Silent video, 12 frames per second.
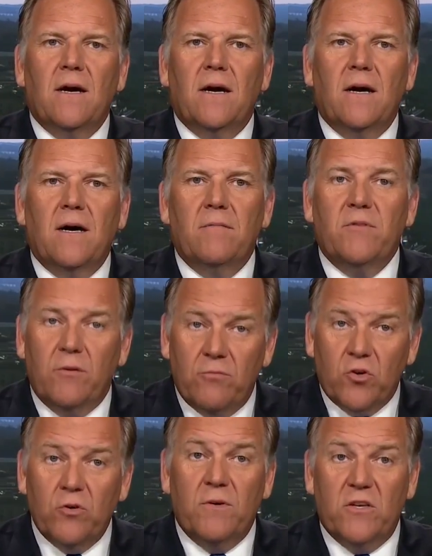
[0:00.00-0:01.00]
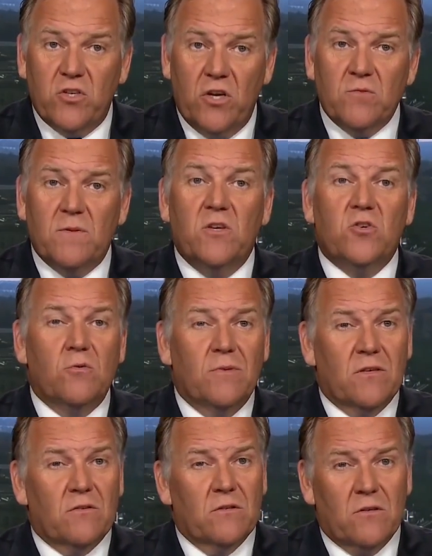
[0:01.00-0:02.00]
You know, it could be a judgment issue,
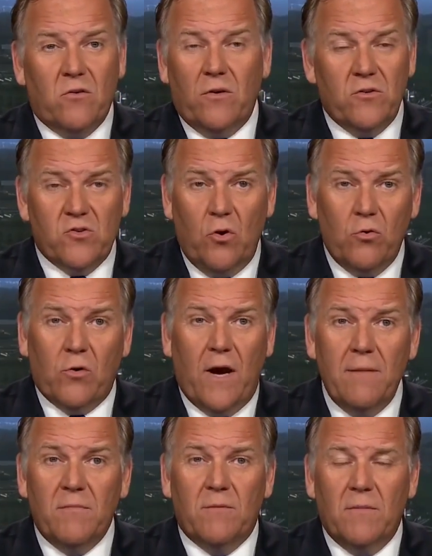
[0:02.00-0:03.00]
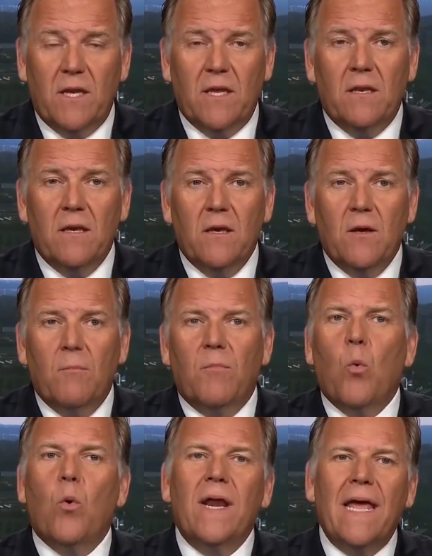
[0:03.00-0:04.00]
but there's no crime committed.
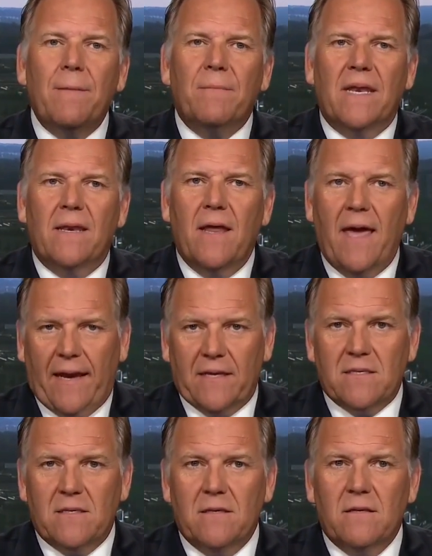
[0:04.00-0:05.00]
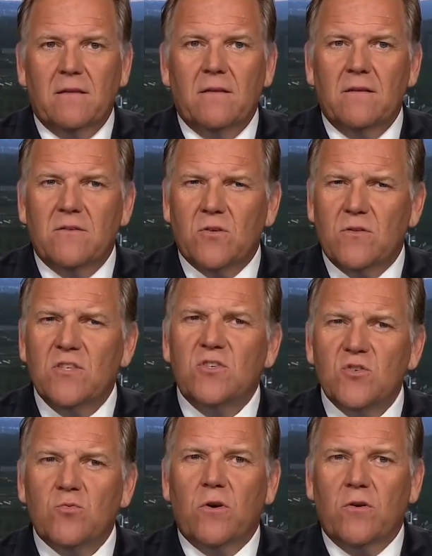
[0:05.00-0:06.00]
But what happened next? So
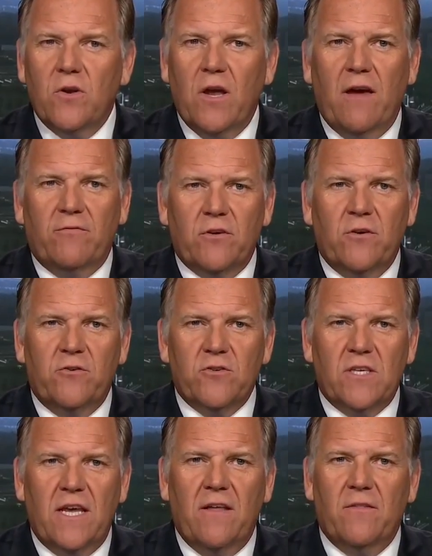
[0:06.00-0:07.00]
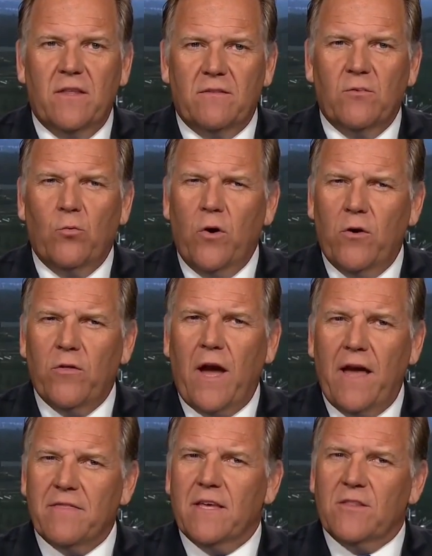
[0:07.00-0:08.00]
this is where you have to understand that
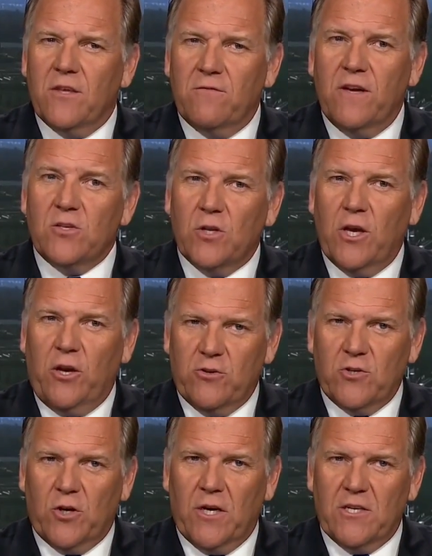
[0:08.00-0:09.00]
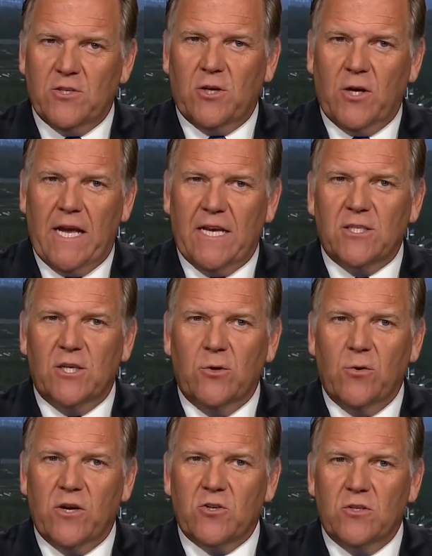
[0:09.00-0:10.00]
I think the investigators are going to start asking
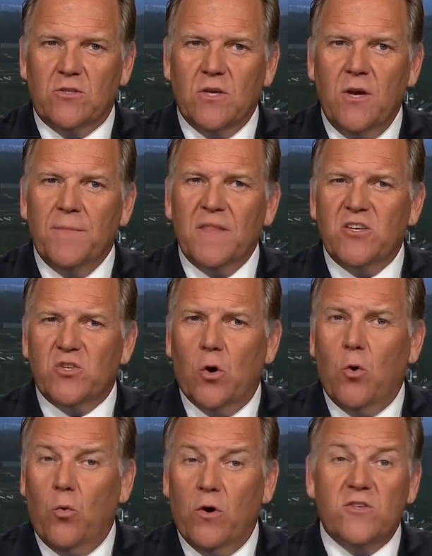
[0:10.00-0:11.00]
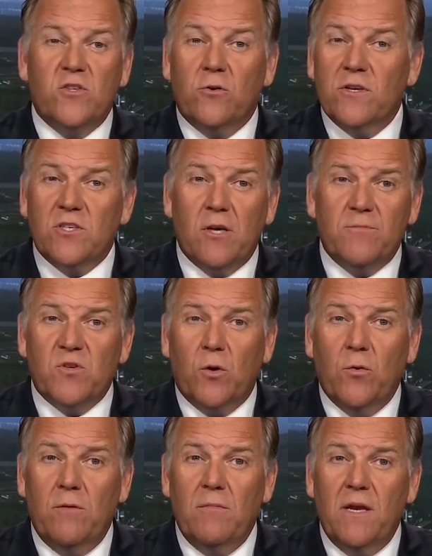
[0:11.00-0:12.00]
questions. So was there a
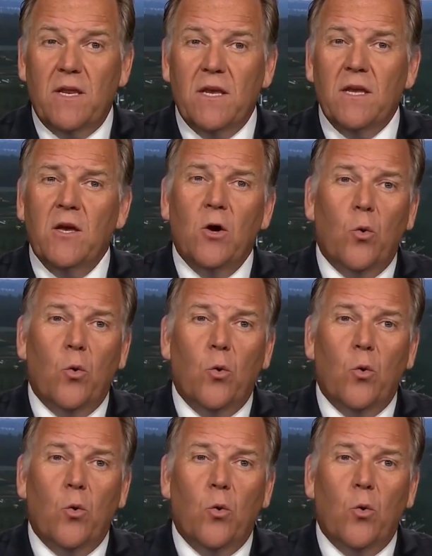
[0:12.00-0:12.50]
subsequent meeting?